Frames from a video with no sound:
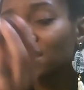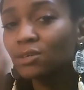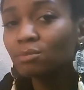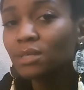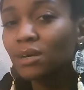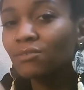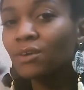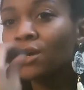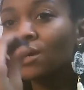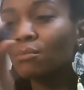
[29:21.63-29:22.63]
It helps kind of
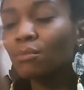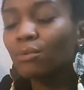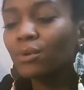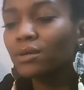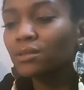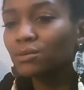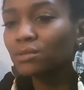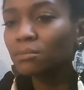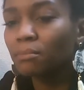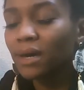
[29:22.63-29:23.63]
bring
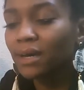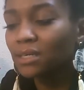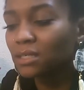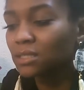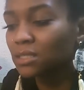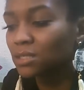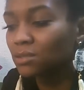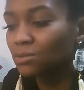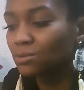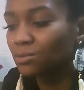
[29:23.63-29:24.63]
those back
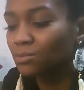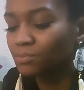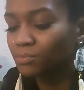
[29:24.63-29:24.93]
to